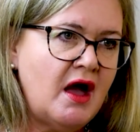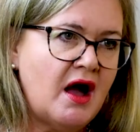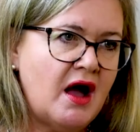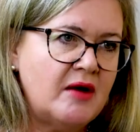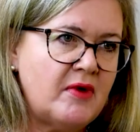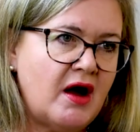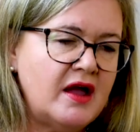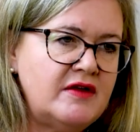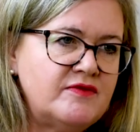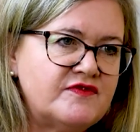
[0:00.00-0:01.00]

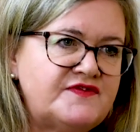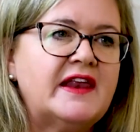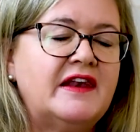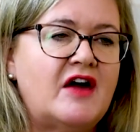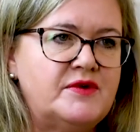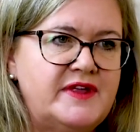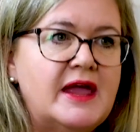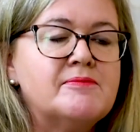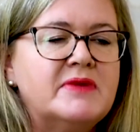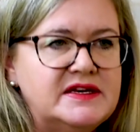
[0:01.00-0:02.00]
I fell in love with it
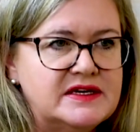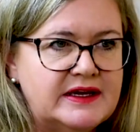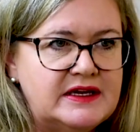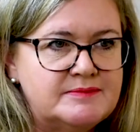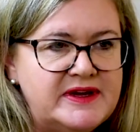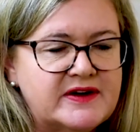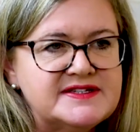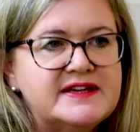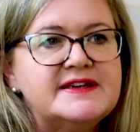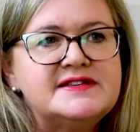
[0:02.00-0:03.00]
immediately because
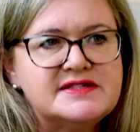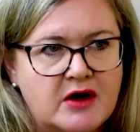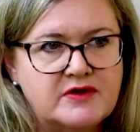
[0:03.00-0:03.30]
it is so